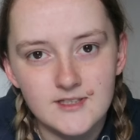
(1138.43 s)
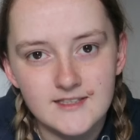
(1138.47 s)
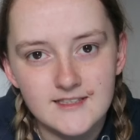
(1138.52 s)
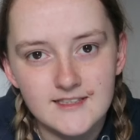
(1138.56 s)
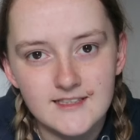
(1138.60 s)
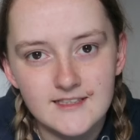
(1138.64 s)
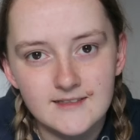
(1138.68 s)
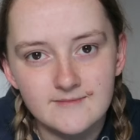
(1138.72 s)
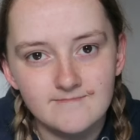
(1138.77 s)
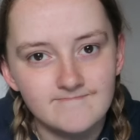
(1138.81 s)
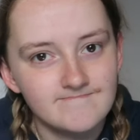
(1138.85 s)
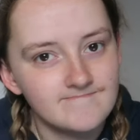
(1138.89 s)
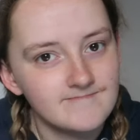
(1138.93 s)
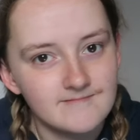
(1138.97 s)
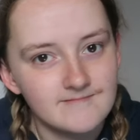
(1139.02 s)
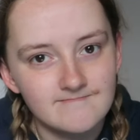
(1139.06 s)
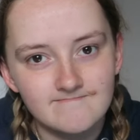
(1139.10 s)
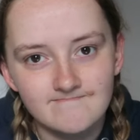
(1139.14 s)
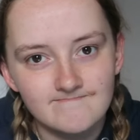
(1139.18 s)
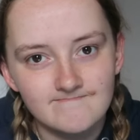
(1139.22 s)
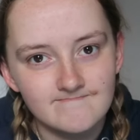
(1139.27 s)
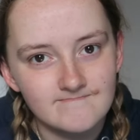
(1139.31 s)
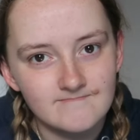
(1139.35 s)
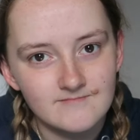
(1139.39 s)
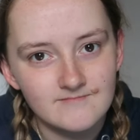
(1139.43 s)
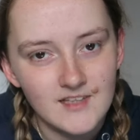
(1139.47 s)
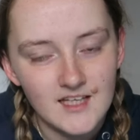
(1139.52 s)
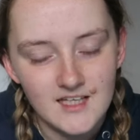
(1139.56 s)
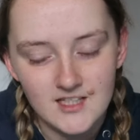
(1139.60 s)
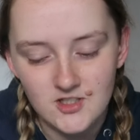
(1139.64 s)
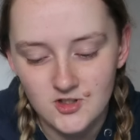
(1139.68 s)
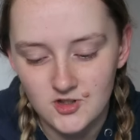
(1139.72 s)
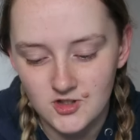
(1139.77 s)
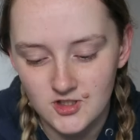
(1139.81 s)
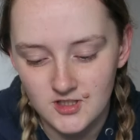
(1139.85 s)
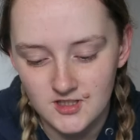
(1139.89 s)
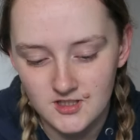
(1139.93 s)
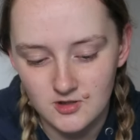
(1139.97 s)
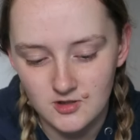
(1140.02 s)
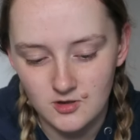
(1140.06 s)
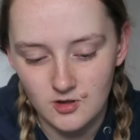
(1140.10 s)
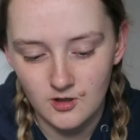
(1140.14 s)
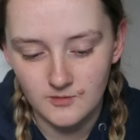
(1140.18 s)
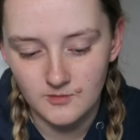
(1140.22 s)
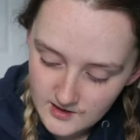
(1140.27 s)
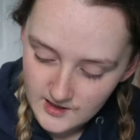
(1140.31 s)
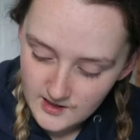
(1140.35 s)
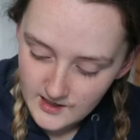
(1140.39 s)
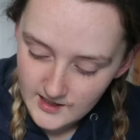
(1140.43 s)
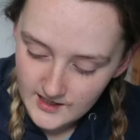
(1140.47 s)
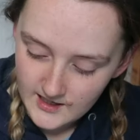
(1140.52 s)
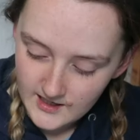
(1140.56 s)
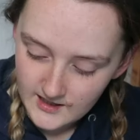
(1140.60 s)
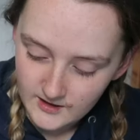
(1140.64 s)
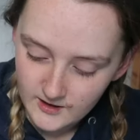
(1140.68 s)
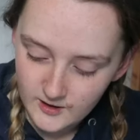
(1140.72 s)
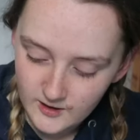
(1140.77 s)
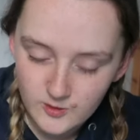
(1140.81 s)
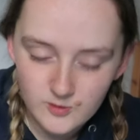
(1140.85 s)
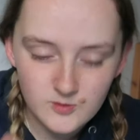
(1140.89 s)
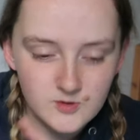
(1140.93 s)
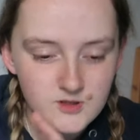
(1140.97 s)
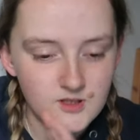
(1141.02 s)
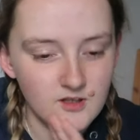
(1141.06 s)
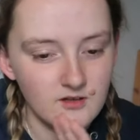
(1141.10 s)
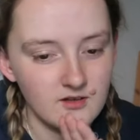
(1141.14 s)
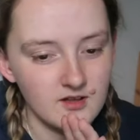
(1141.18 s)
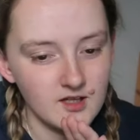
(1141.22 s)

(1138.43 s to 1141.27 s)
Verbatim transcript: is he? He's just not. And I also